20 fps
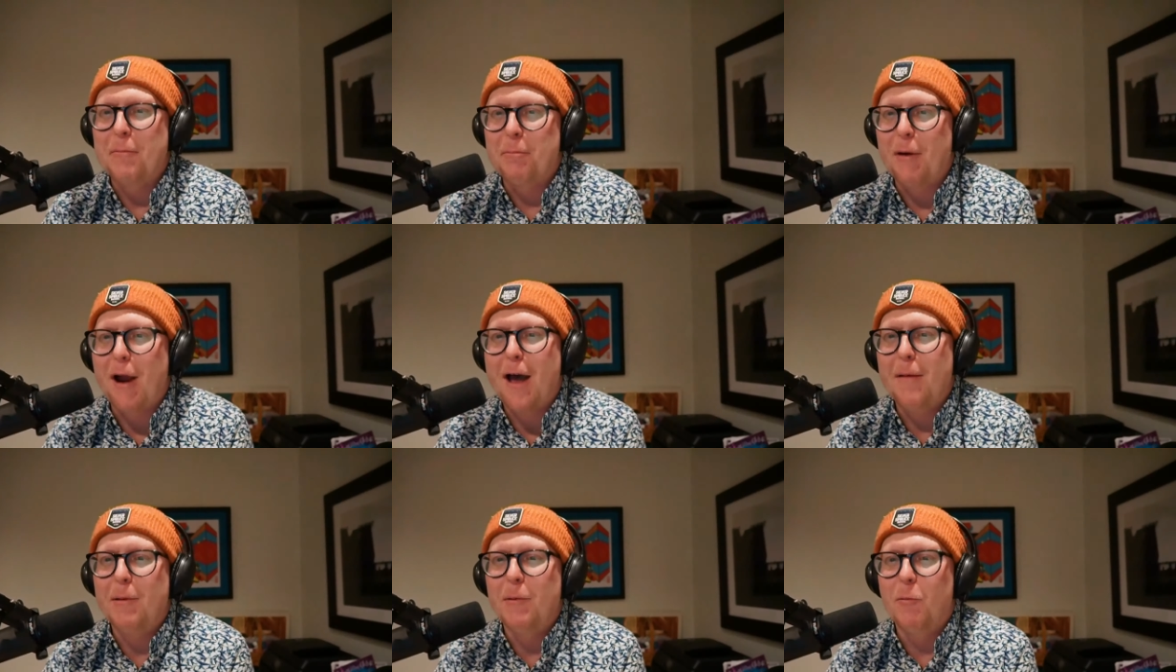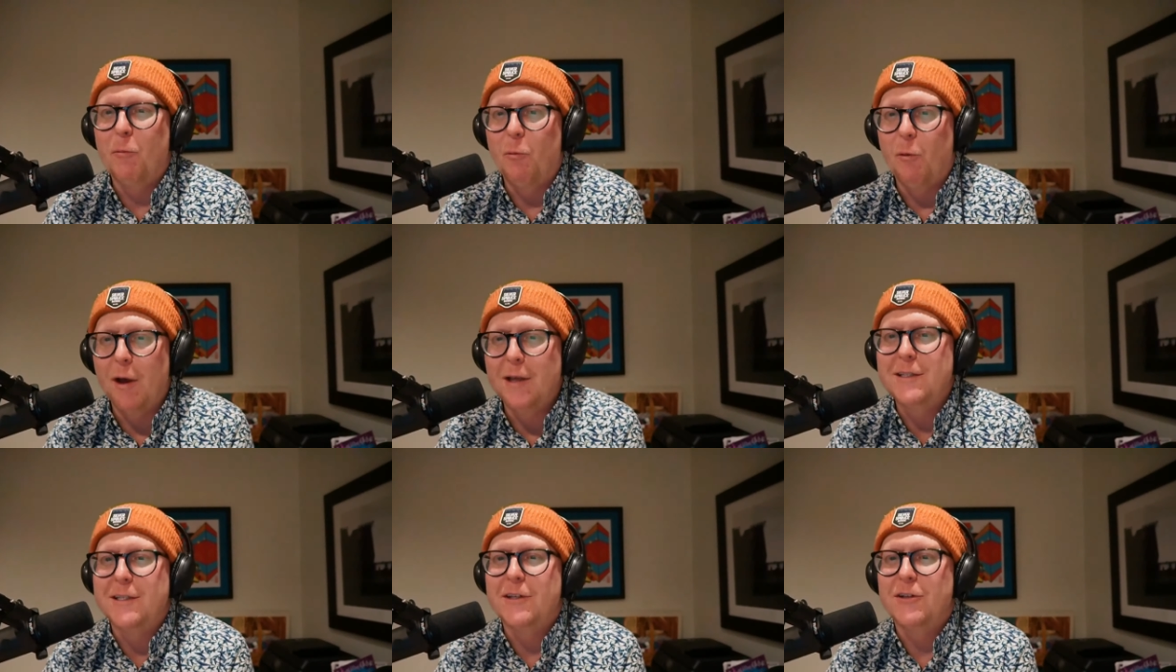the problem
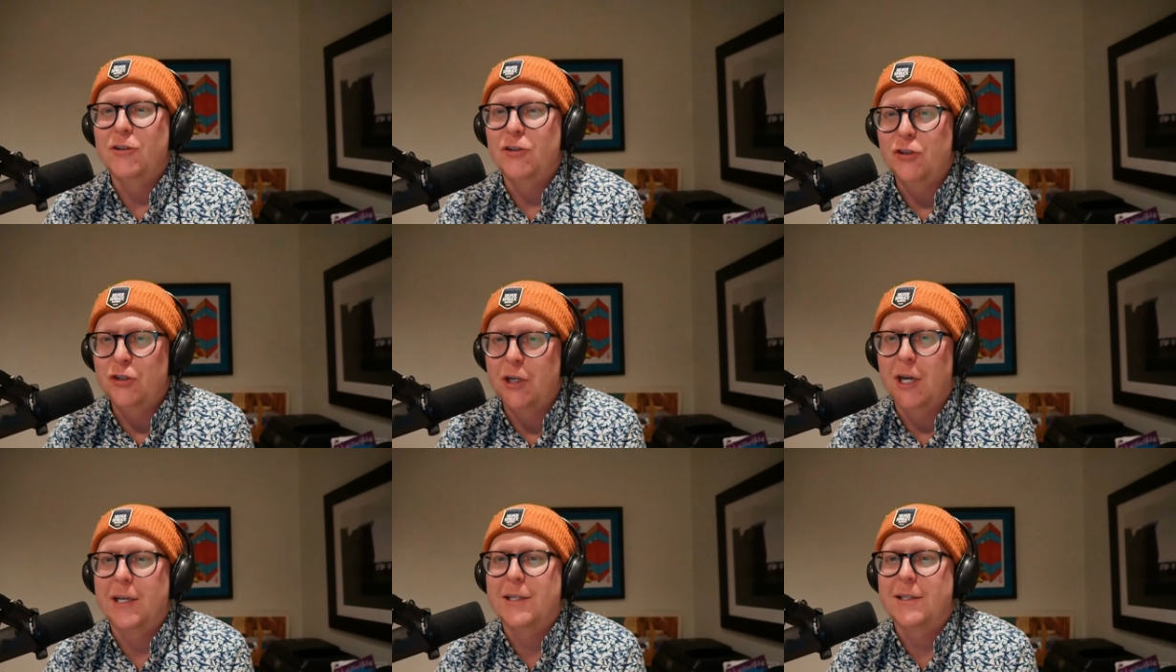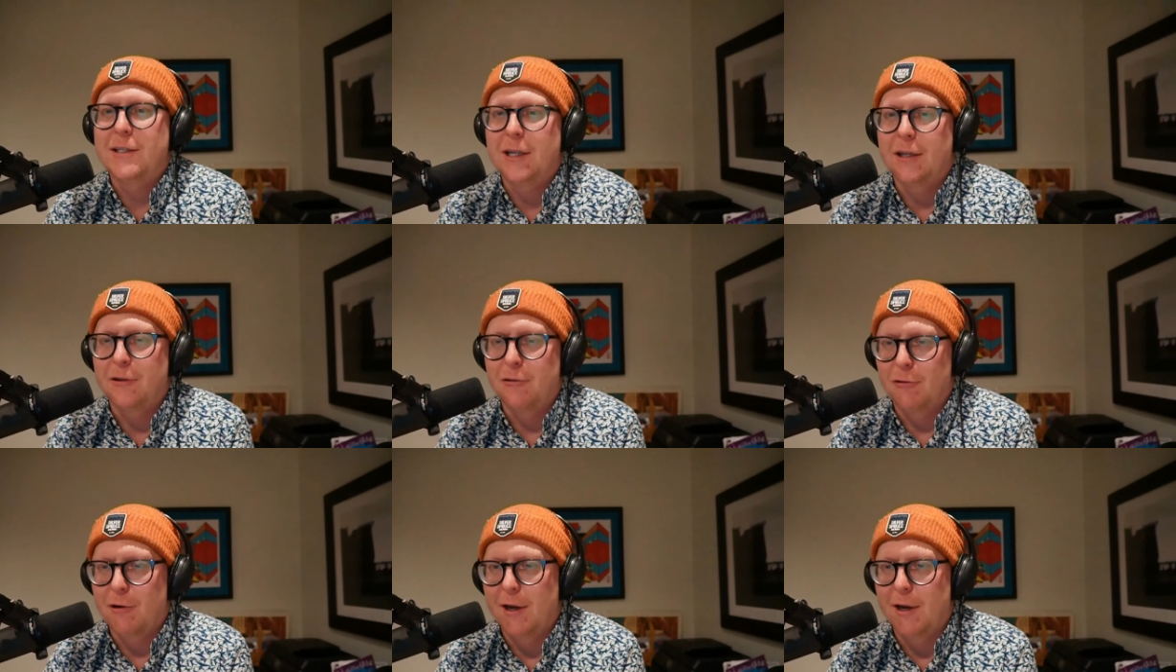wasn't just that the